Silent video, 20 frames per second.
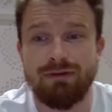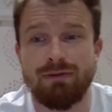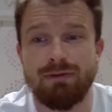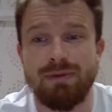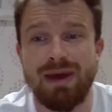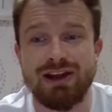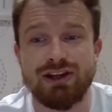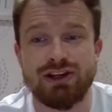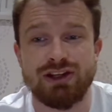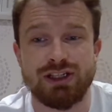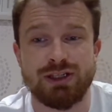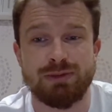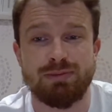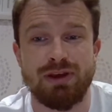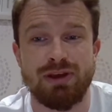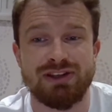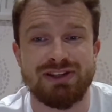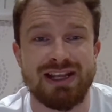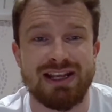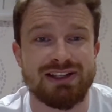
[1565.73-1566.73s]
Brentford manager at
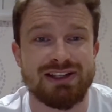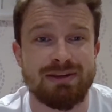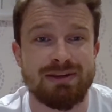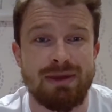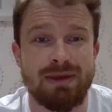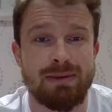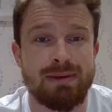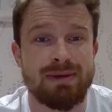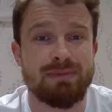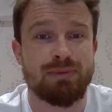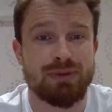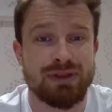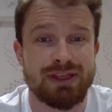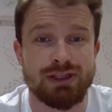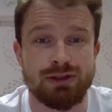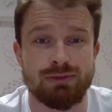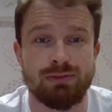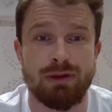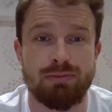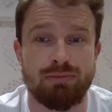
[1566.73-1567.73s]
Spurs next year, maybe. But
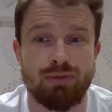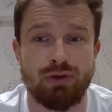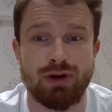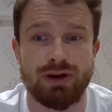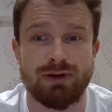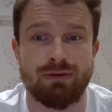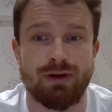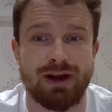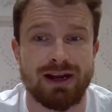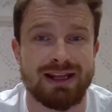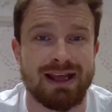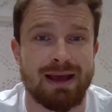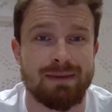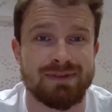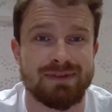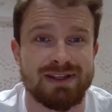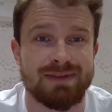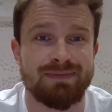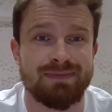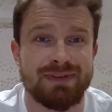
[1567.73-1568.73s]
this is my point, right,
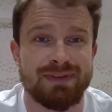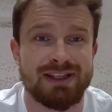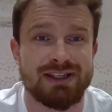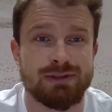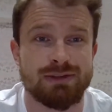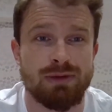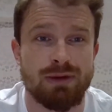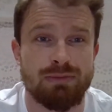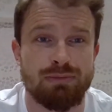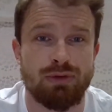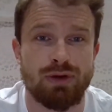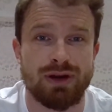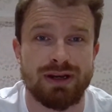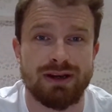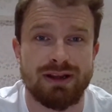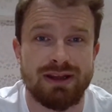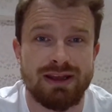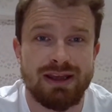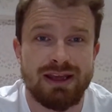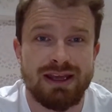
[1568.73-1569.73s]
Captain? This is my
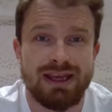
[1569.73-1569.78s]
point.